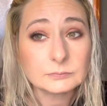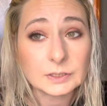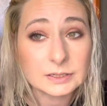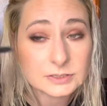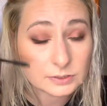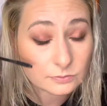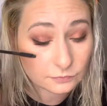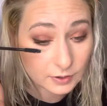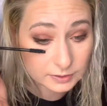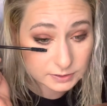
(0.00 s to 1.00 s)
it's so
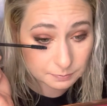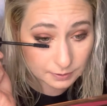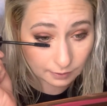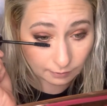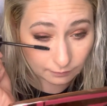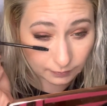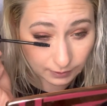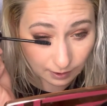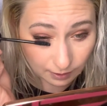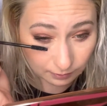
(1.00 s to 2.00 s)
fun to play around like
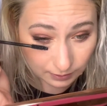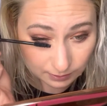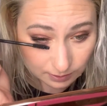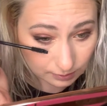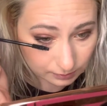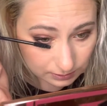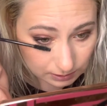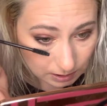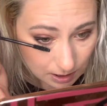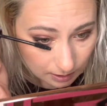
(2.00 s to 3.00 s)
holiday looks,
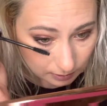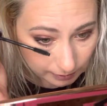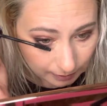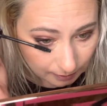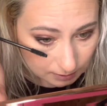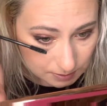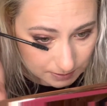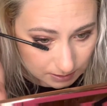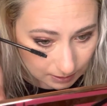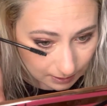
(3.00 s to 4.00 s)

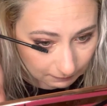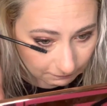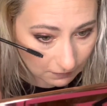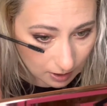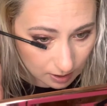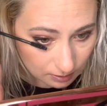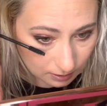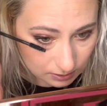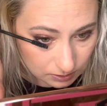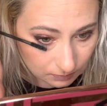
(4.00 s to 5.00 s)
especially like fall
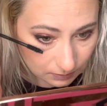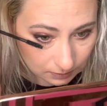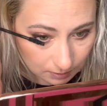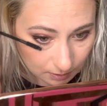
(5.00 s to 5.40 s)
because you could,